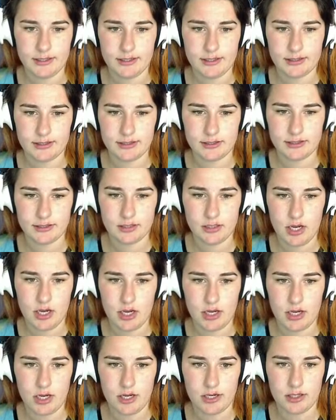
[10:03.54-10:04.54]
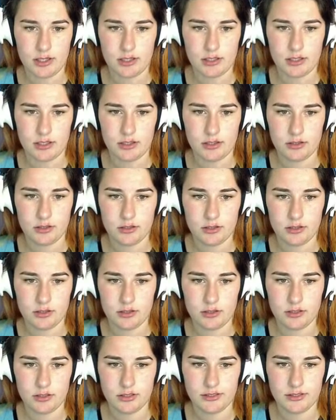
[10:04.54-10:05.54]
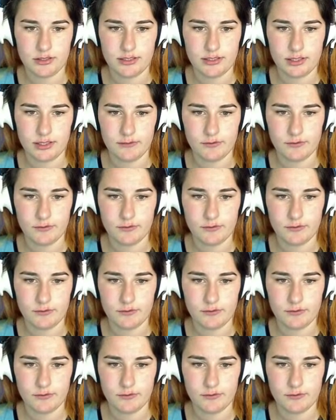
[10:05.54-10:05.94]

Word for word: nine. ten, eleven, twelve.